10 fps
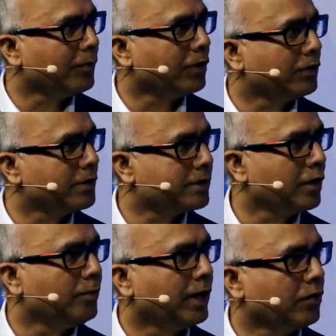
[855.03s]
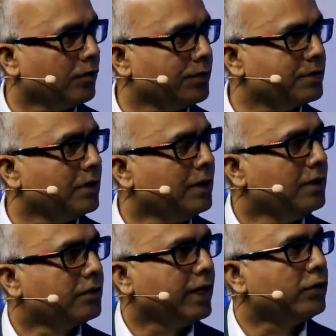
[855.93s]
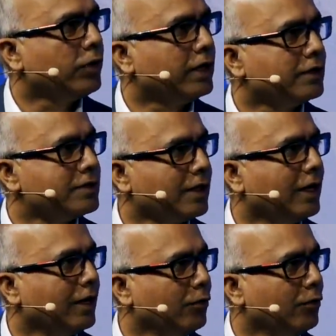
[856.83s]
because there's still a back office trying to reconcile